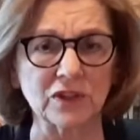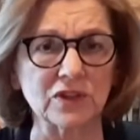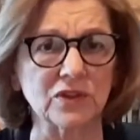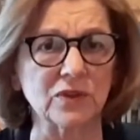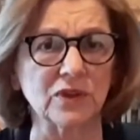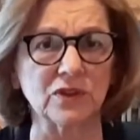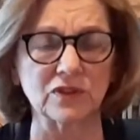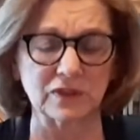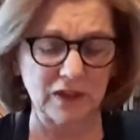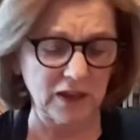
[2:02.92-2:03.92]
to do, and you
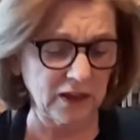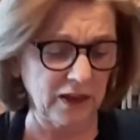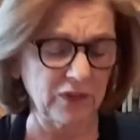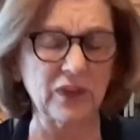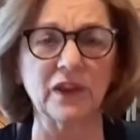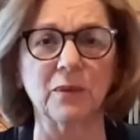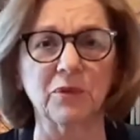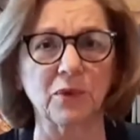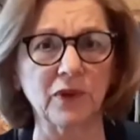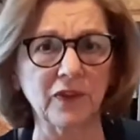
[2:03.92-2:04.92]
just cut everything up,
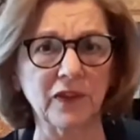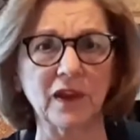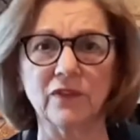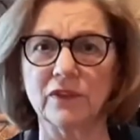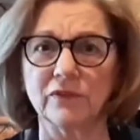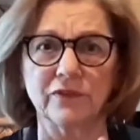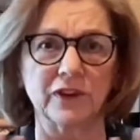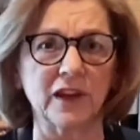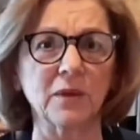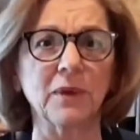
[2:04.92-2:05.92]
throw it in the oven,
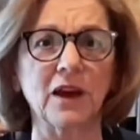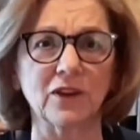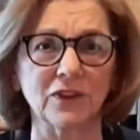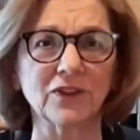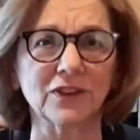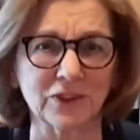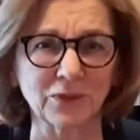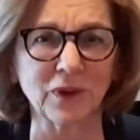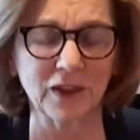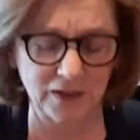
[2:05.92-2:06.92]
forget about it until it's
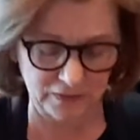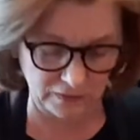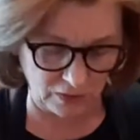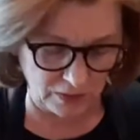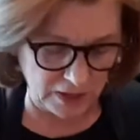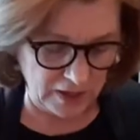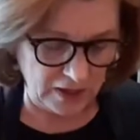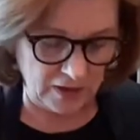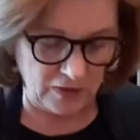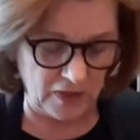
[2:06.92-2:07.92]
ready. So
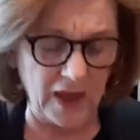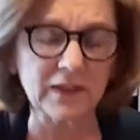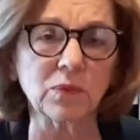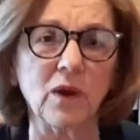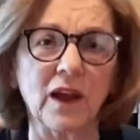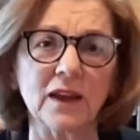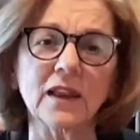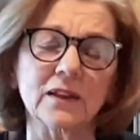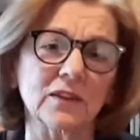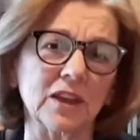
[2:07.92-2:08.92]
that's why I
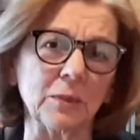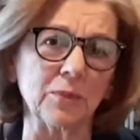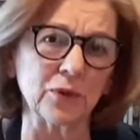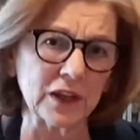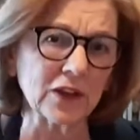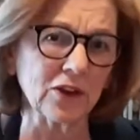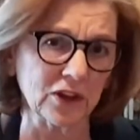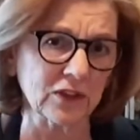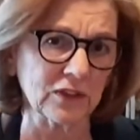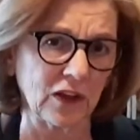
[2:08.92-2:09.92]
like to keep
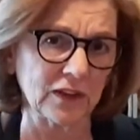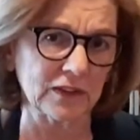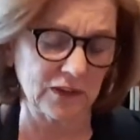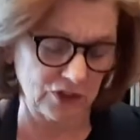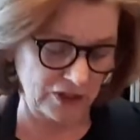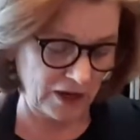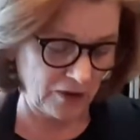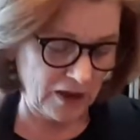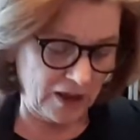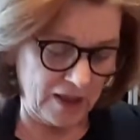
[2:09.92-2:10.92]
pre-cooked sausage.
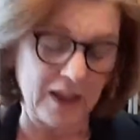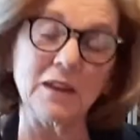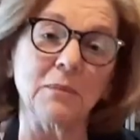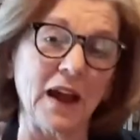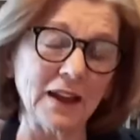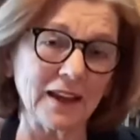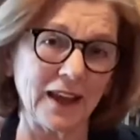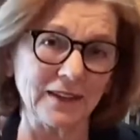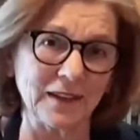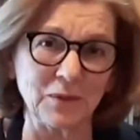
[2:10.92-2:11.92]
Now, in my
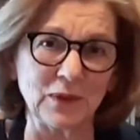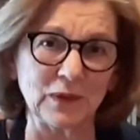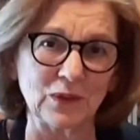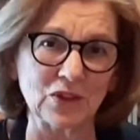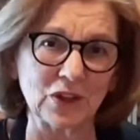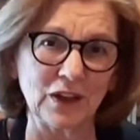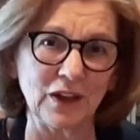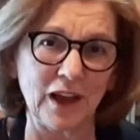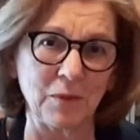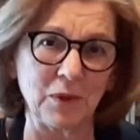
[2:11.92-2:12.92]
case, I'm using chicken and
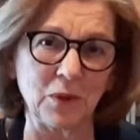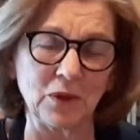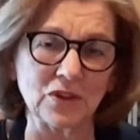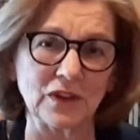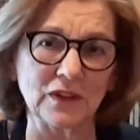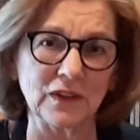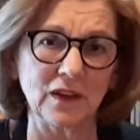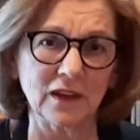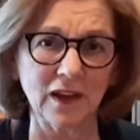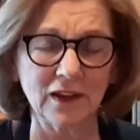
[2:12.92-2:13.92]
apple, which is
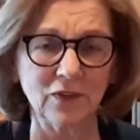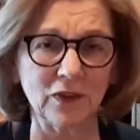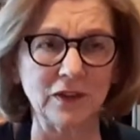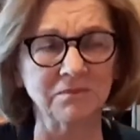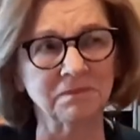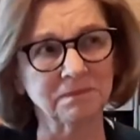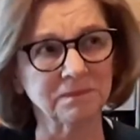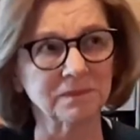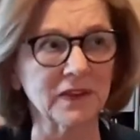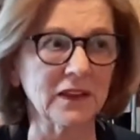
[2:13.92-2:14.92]
kind of a
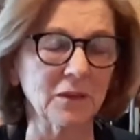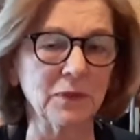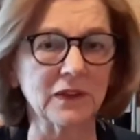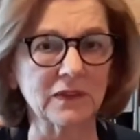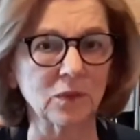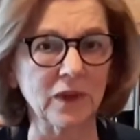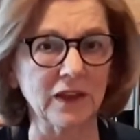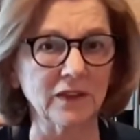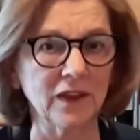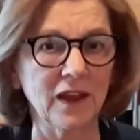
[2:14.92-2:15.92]
little bit
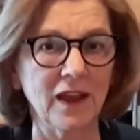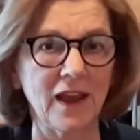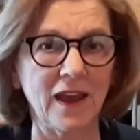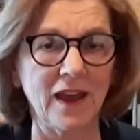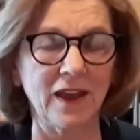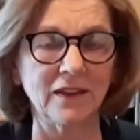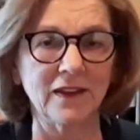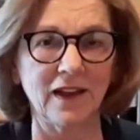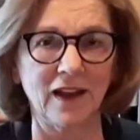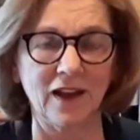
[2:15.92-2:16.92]
sweet. And
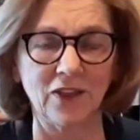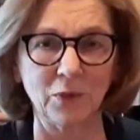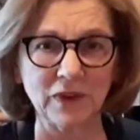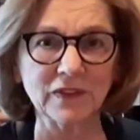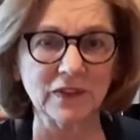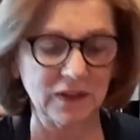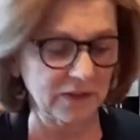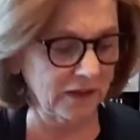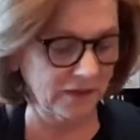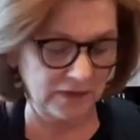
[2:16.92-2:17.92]
the reason is
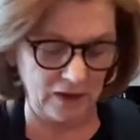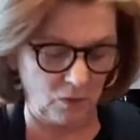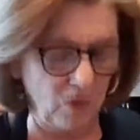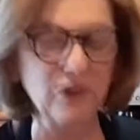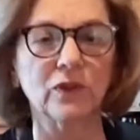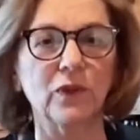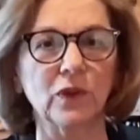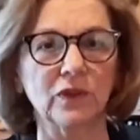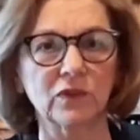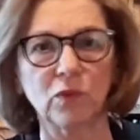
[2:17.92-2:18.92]
it's a
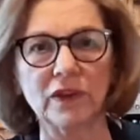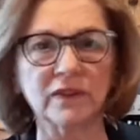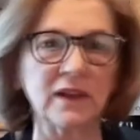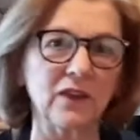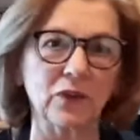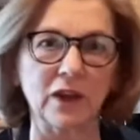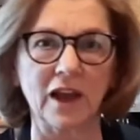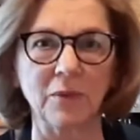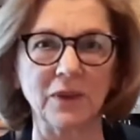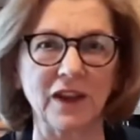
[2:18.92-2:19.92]
wonderful sweet savory
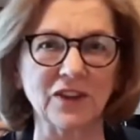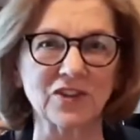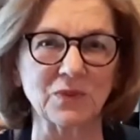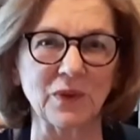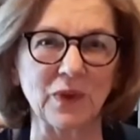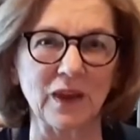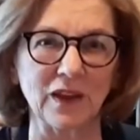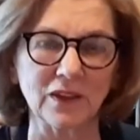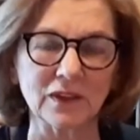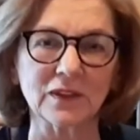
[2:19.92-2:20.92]
combination with the
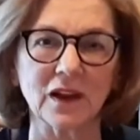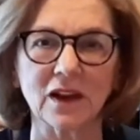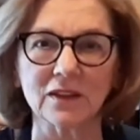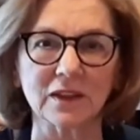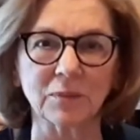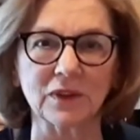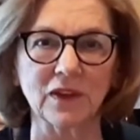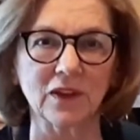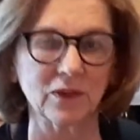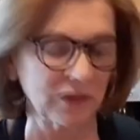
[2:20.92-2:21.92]
onions, garlic,
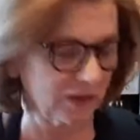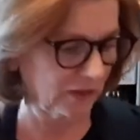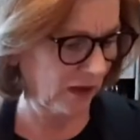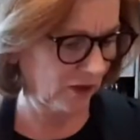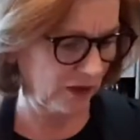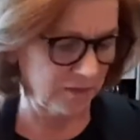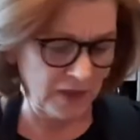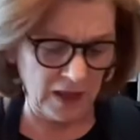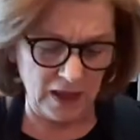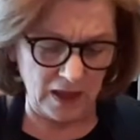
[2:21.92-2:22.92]
potatoes, etc.
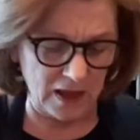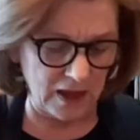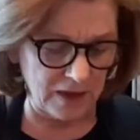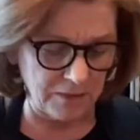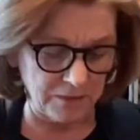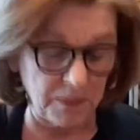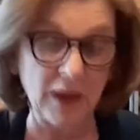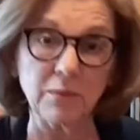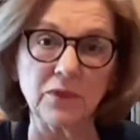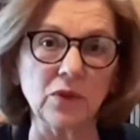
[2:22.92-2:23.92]

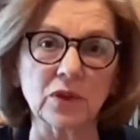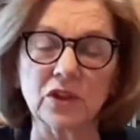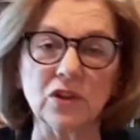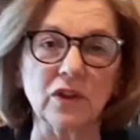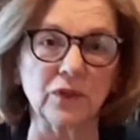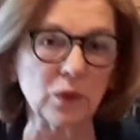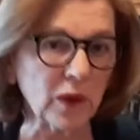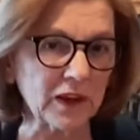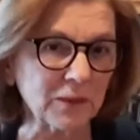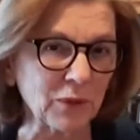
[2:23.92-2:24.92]
You can, if you
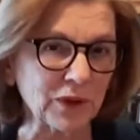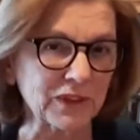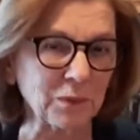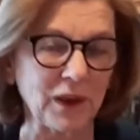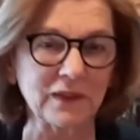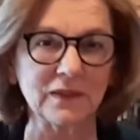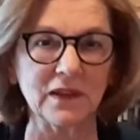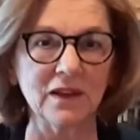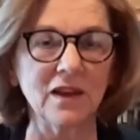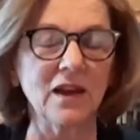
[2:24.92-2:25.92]
want it more spicy,